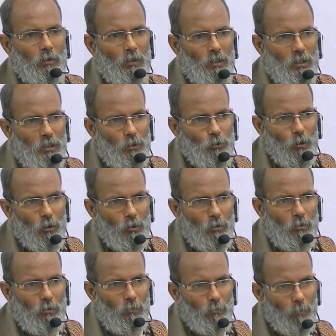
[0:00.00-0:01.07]
This is
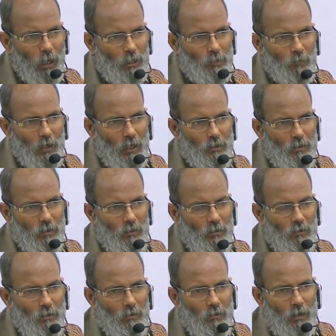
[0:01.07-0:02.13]
called March fracture.
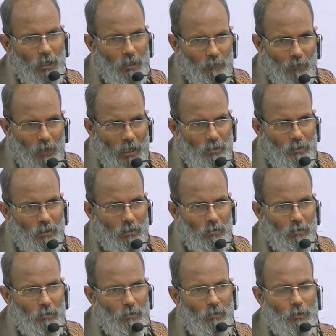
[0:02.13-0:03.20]
And
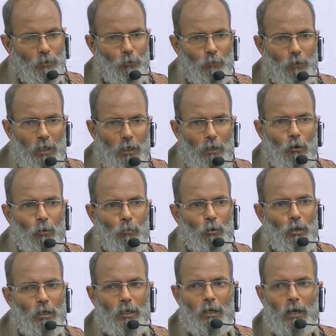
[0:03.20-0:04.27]
fracture, you very
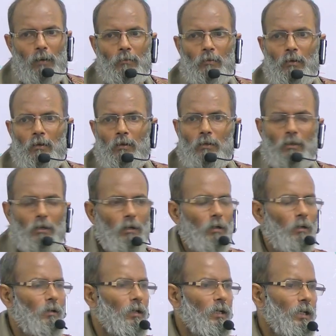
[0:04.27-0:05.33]
commonly come,
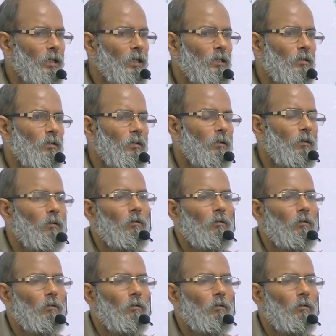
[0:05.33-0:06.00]
the ladies